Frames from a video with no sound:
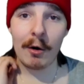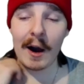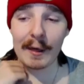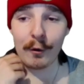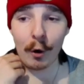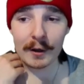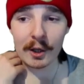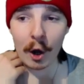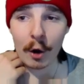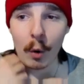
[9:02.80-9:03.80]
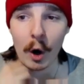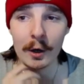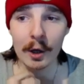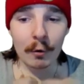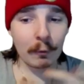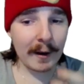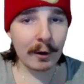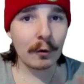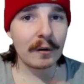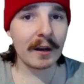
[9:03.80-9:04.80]
I thought, you know what?
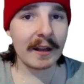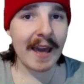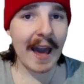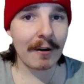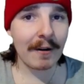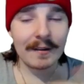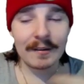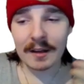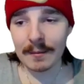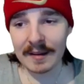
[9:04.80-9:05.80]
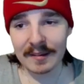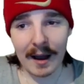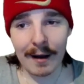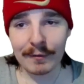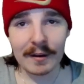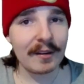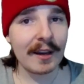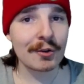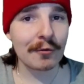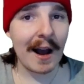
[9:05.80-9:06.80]
Rinku's going to carry. It's going to be tough.
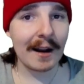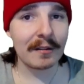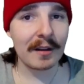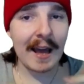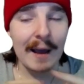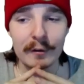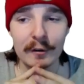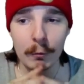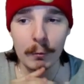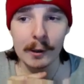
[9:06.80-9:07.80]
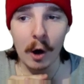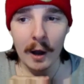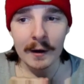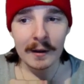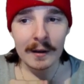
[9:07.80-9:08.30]
Nitish Rana's going to have to do a lot.